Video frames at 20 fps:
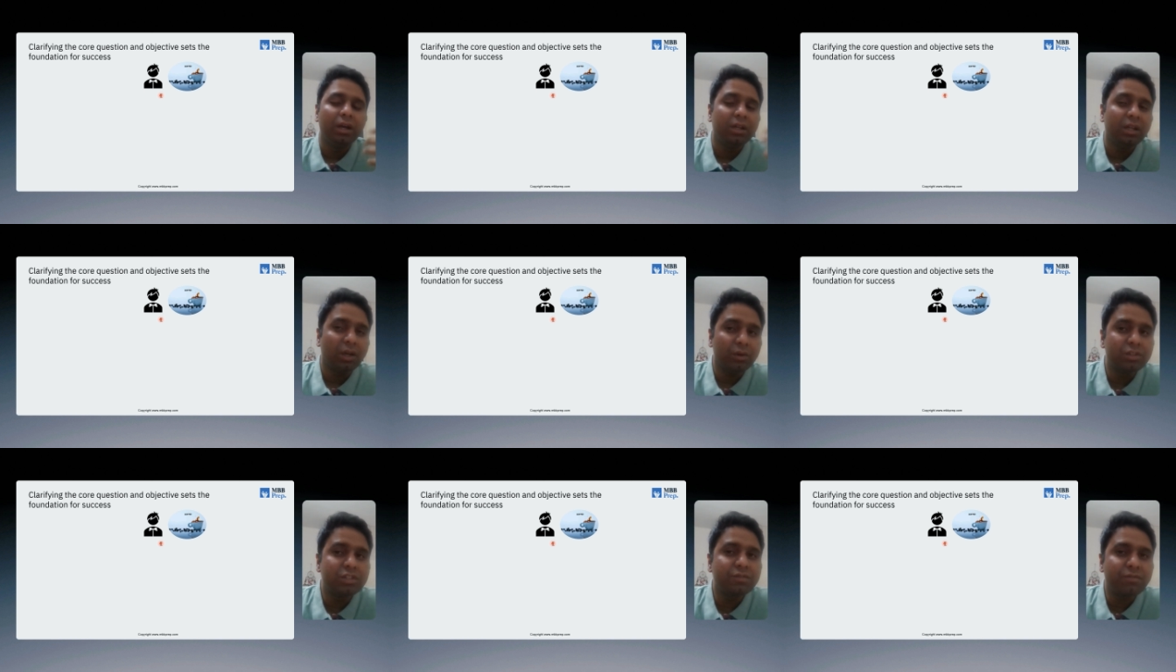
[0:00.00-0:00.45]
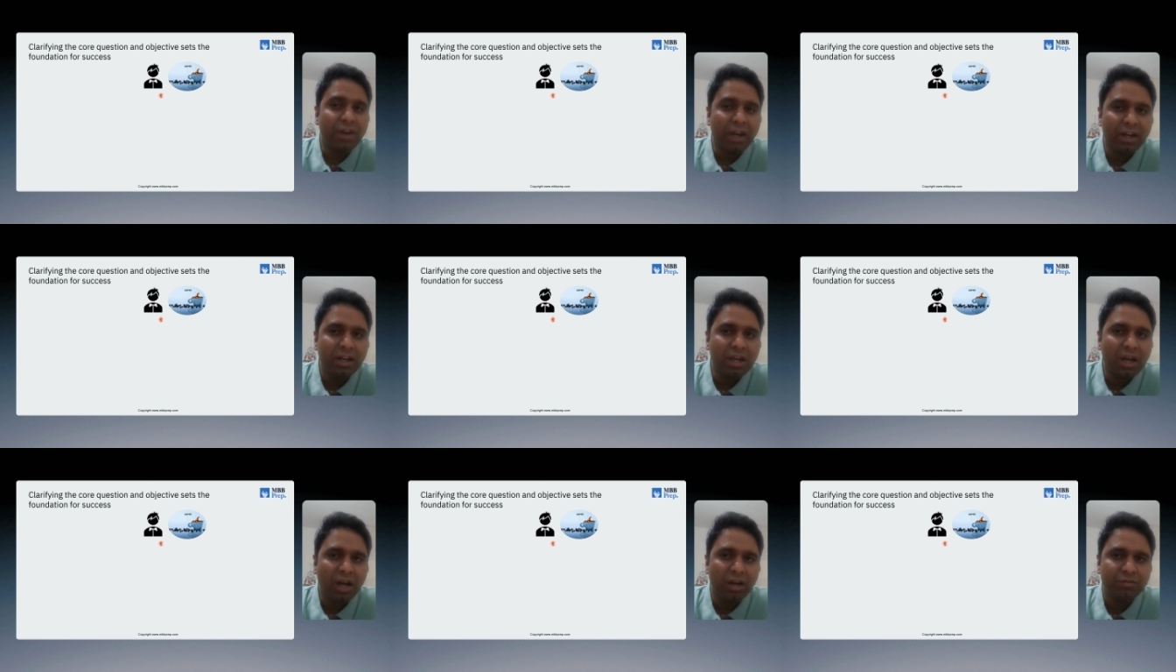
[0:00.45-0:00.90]
Now it's
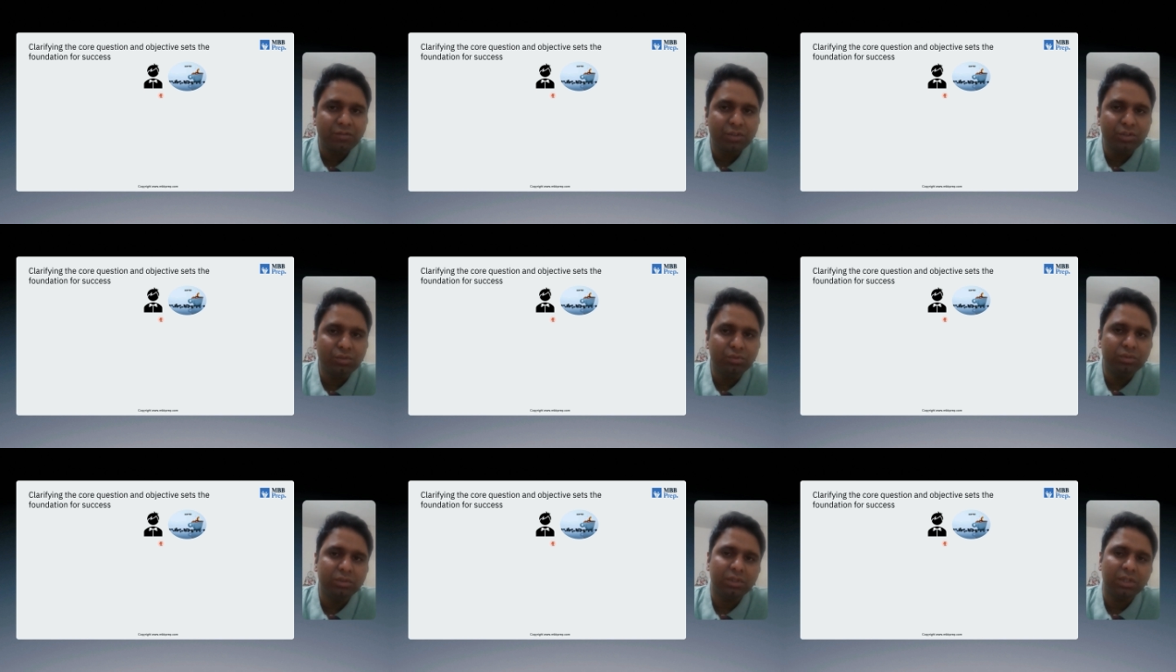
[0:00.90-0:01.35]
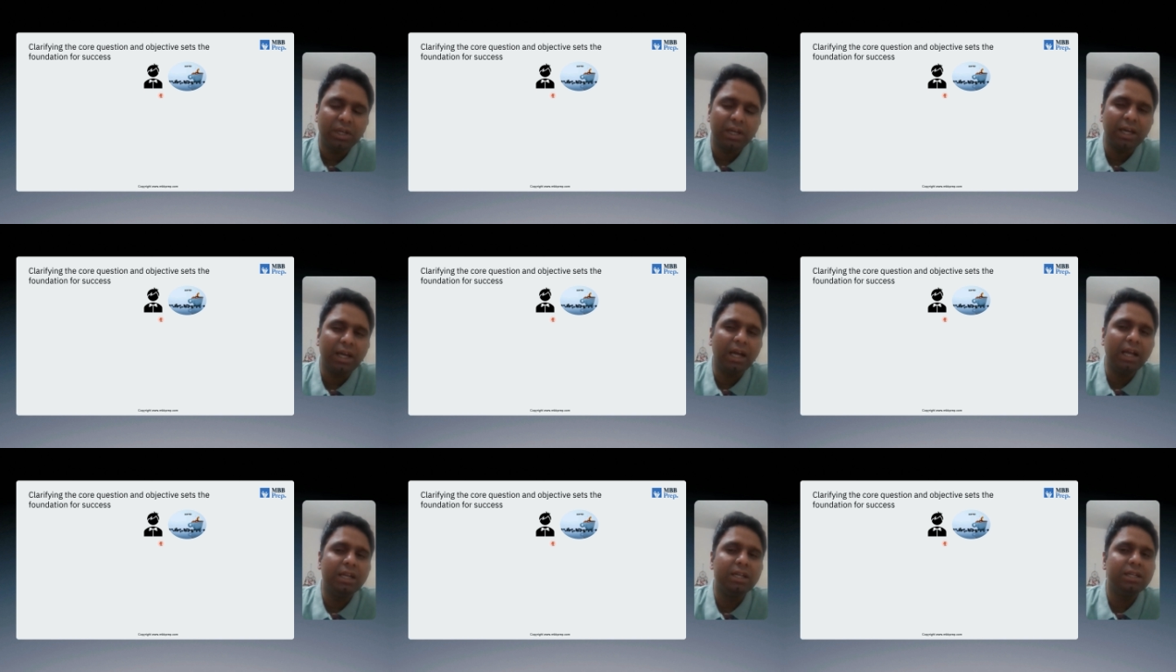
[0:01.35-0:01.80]
Friday afternoon,
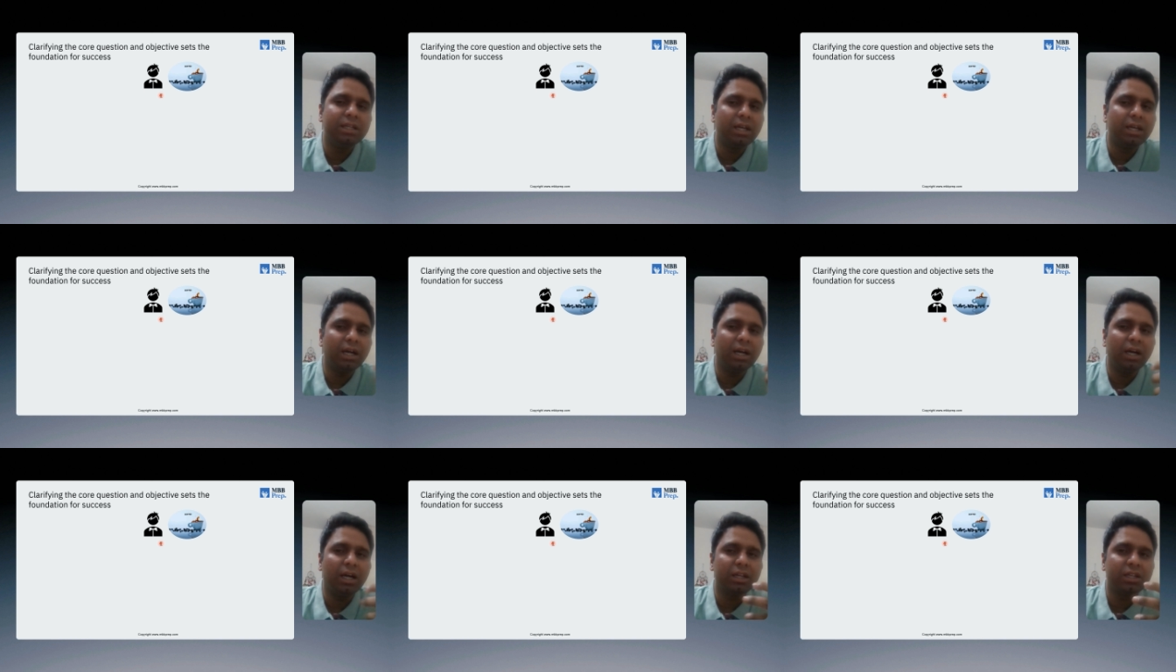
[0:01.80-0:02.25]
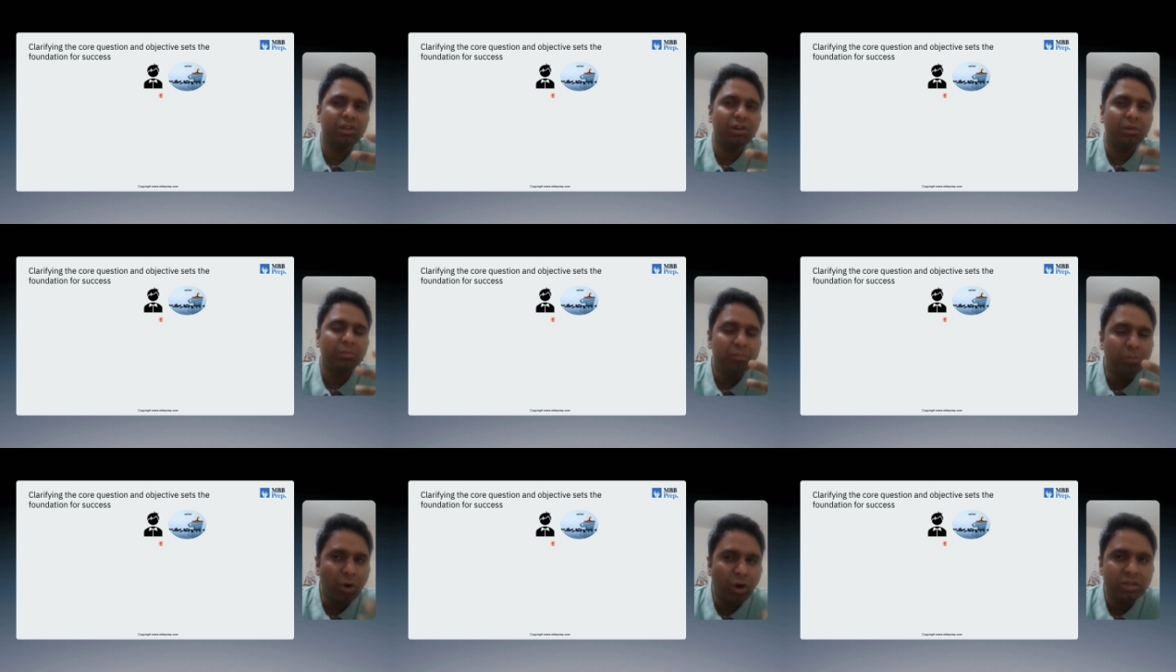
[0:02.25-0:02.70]
and
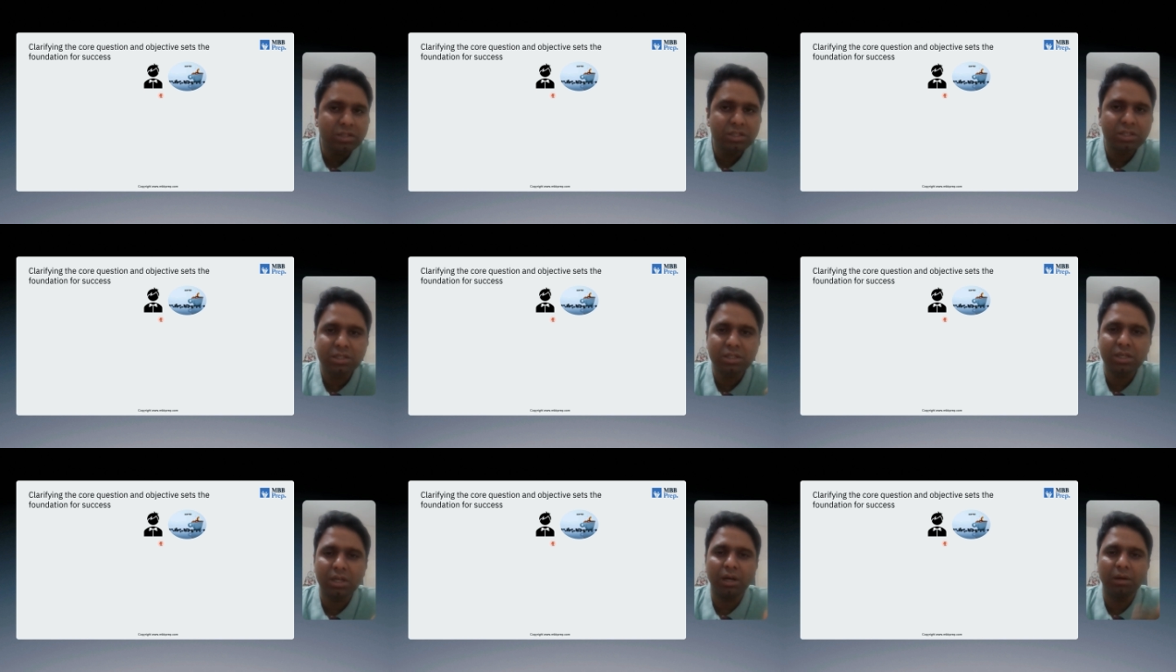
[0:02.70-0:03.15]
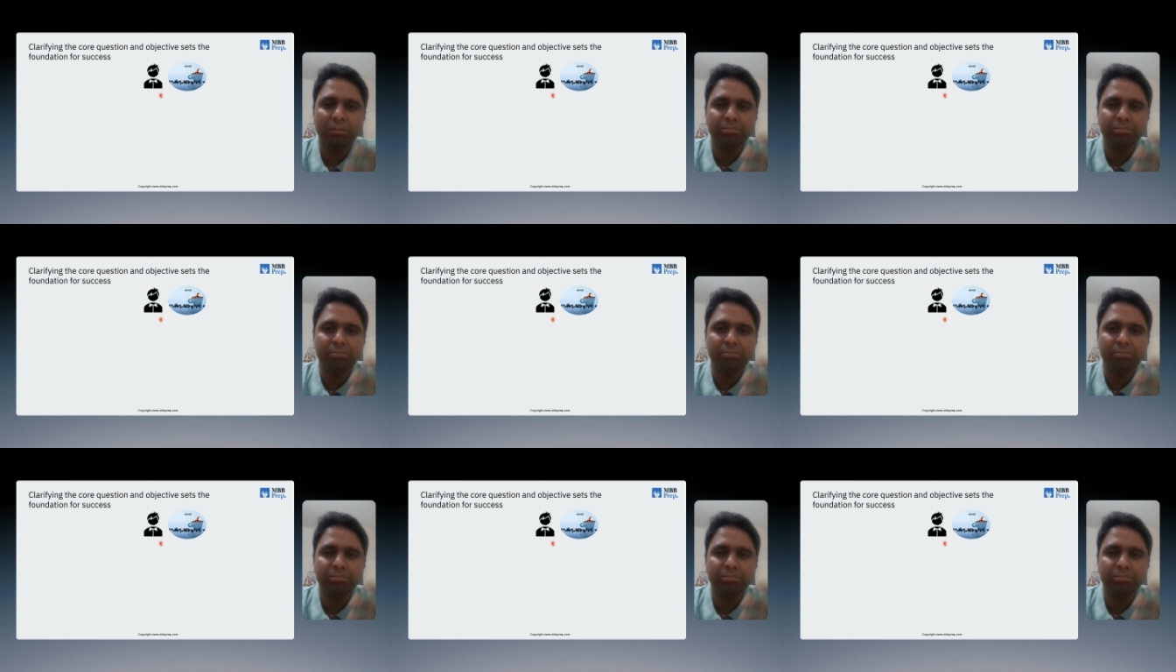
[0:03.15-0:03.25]
your boss,